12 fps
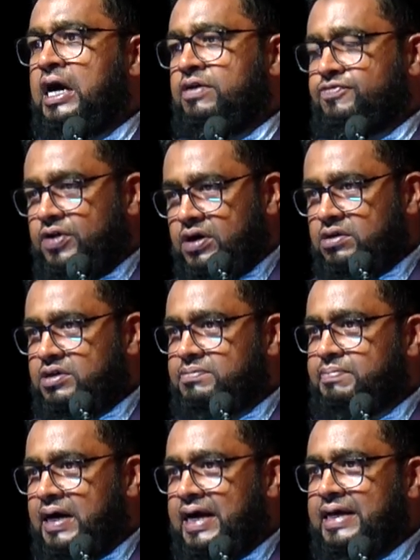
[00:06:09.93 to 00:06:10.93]

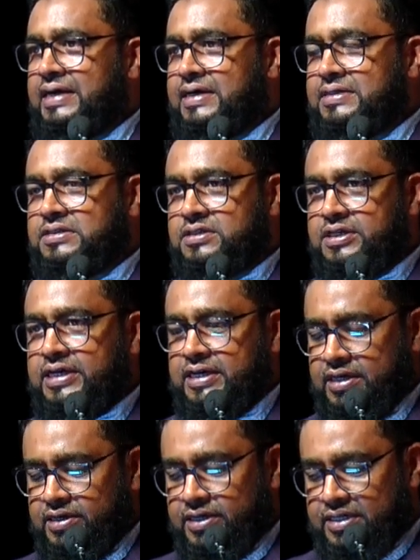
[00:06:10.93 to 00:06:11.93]
followed by a
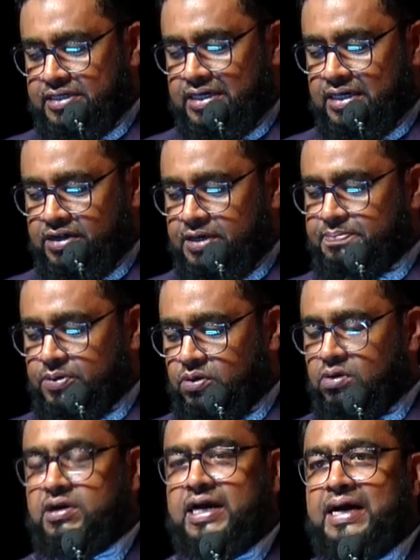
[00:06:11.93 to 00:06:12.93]
3-year degree
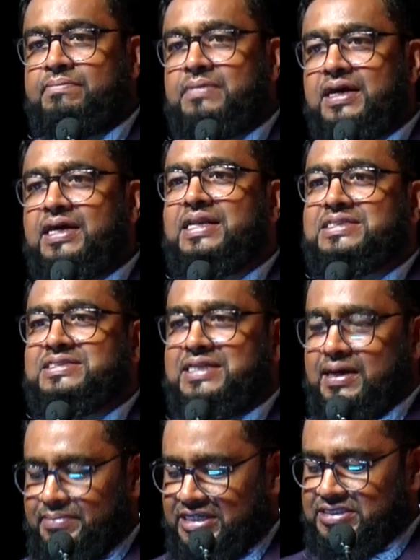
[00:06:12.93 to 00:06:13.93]
program in
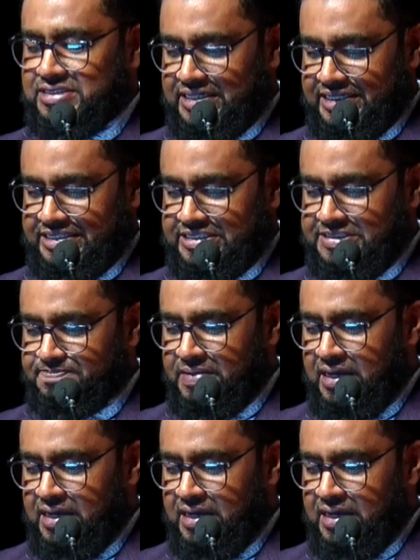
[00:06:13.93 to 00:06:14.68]
Islamic studies.